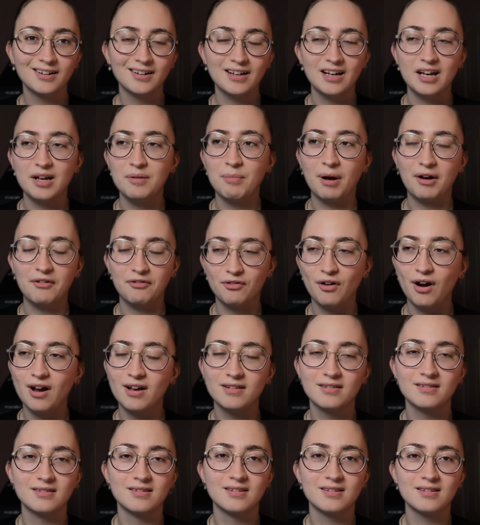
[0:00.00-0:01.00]
in my
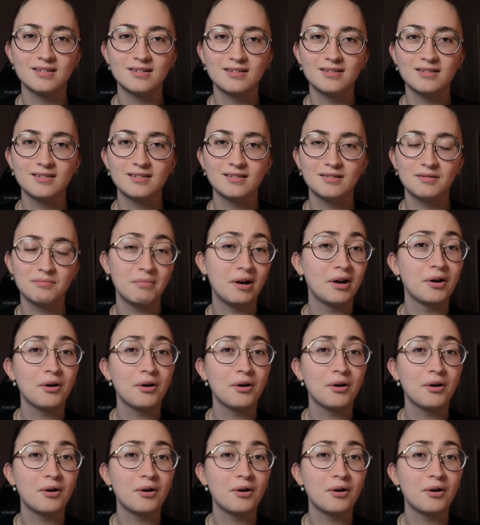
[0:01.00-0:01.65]
friends, my